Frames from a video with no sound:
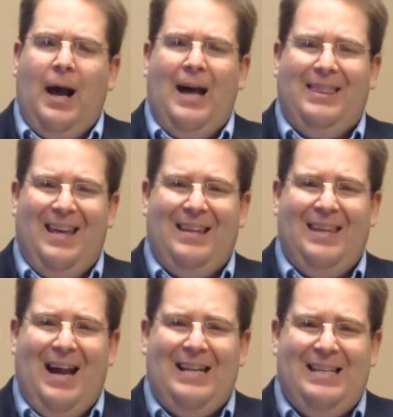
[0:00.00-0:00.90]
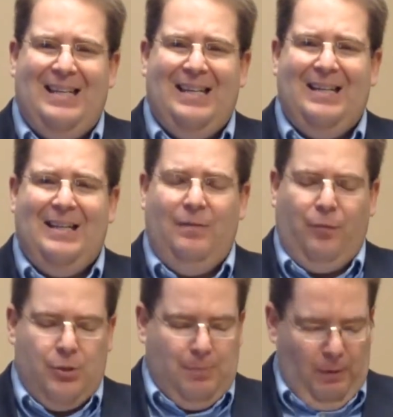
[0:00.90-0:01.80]
I think the idea in
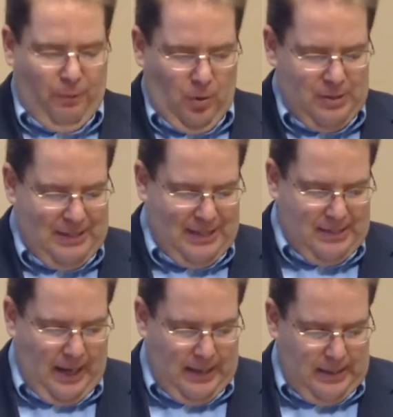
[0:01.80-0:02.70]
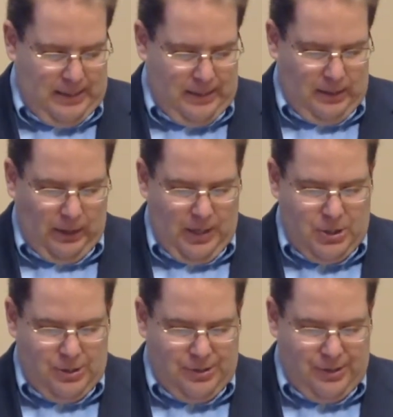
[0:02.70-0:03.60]
1 Peter 4 is this idea in
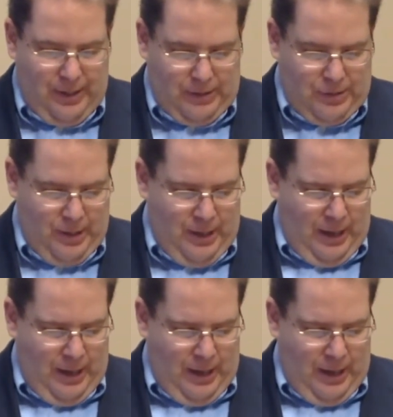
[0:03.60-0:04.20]
Galatians 6.